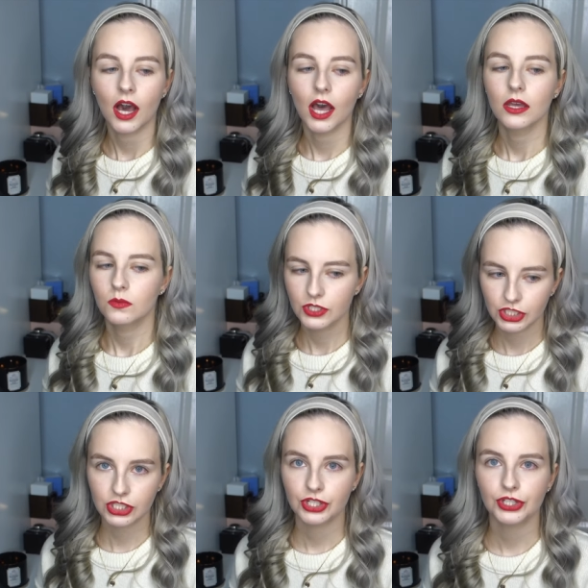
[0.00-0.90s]
I was
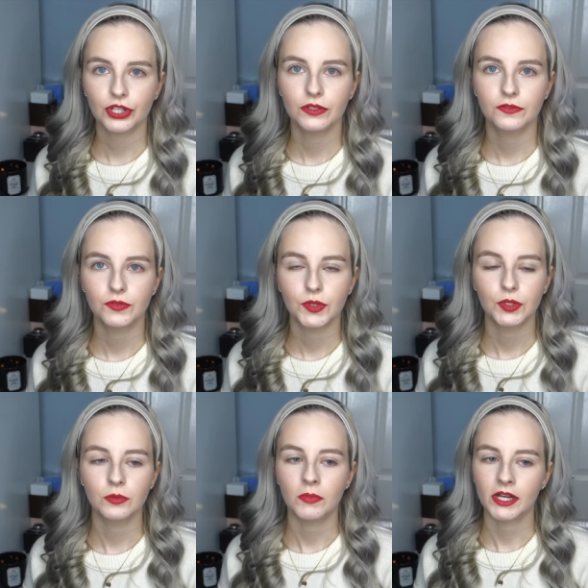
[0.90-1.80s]
just going to go
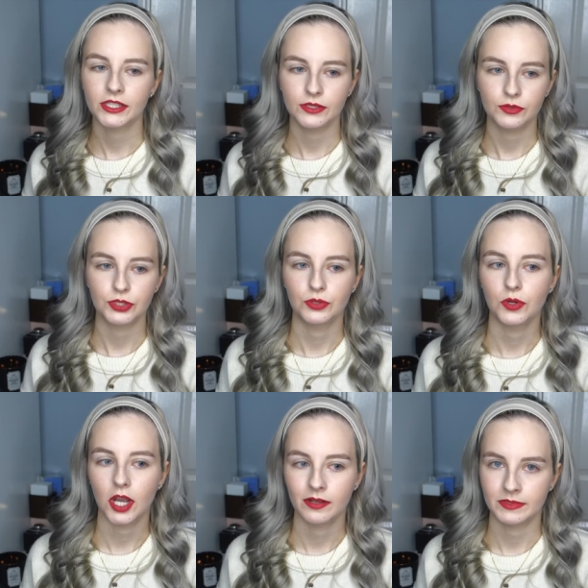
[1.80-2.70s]
for my
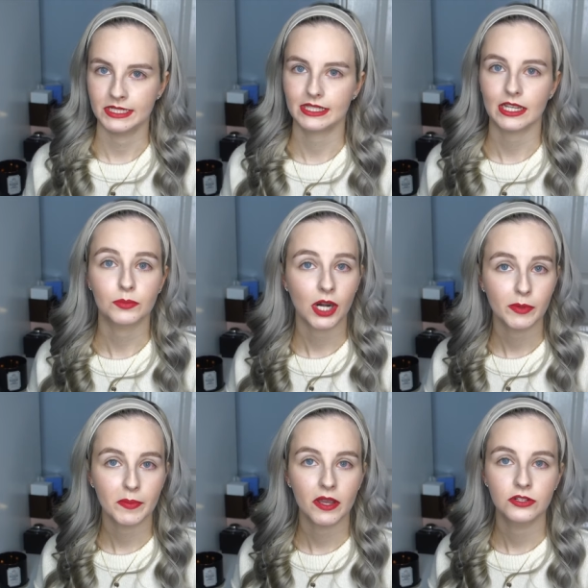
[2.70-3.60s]
usual Urban Decay
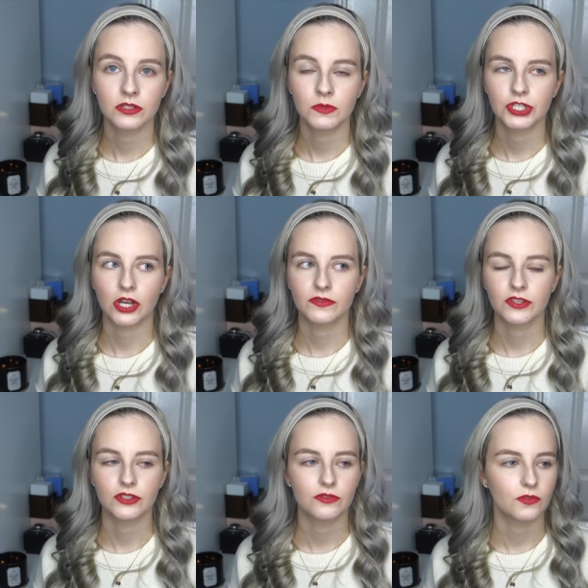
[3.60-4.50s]
Primer Potion, which I've
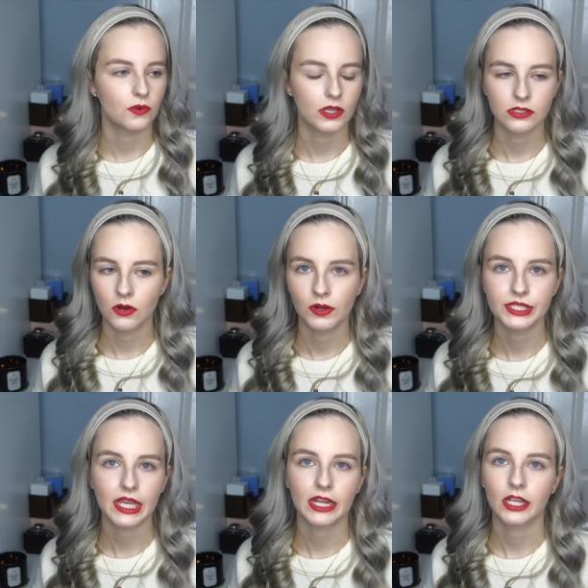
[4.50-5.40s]
used for as long
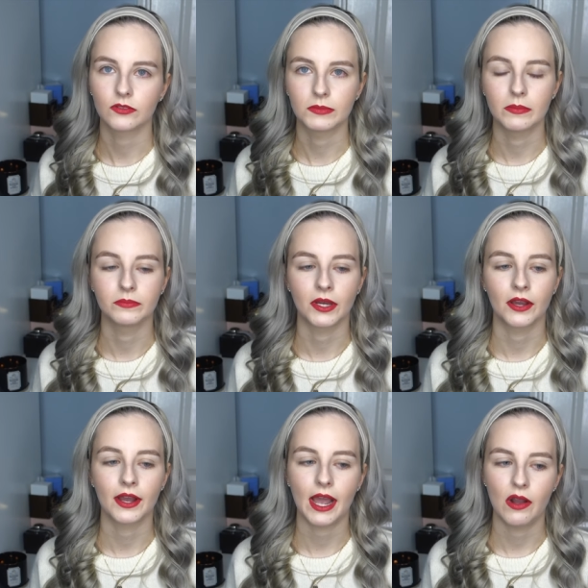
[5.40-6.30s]
as I can remember.
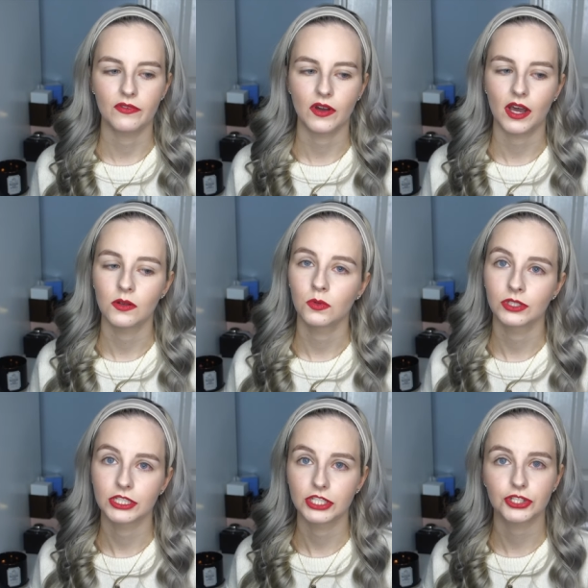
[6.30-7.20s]
However, I
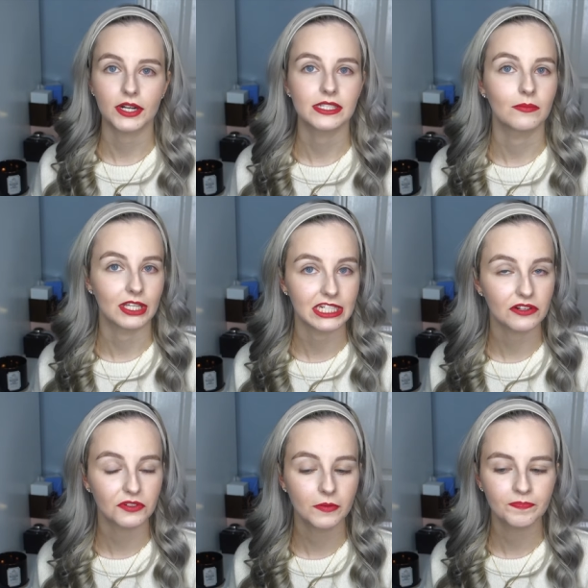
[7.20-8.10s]
wanted to try something
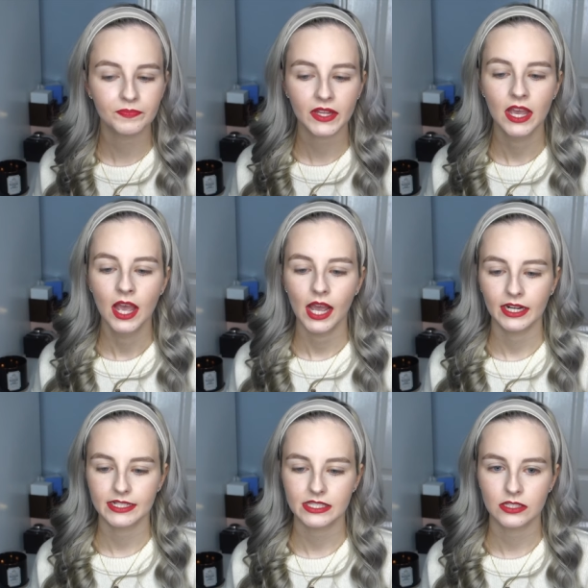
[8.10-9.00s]
different,
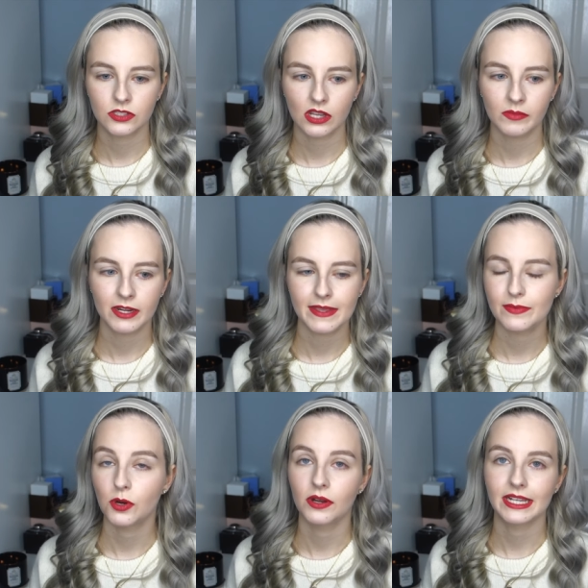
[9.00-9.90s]
and I'd seen so many
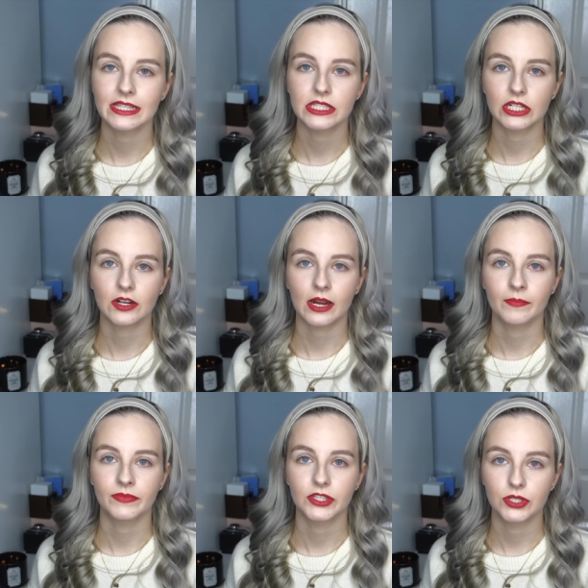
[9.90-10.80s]
people on
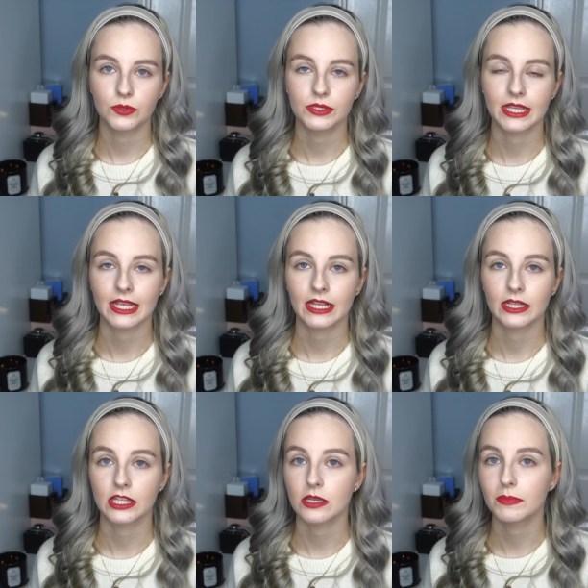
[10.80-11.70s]
Instagram
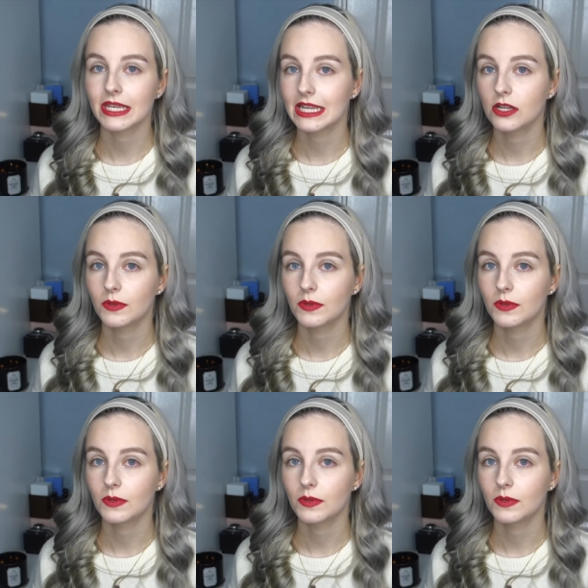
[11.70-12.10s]
using the P.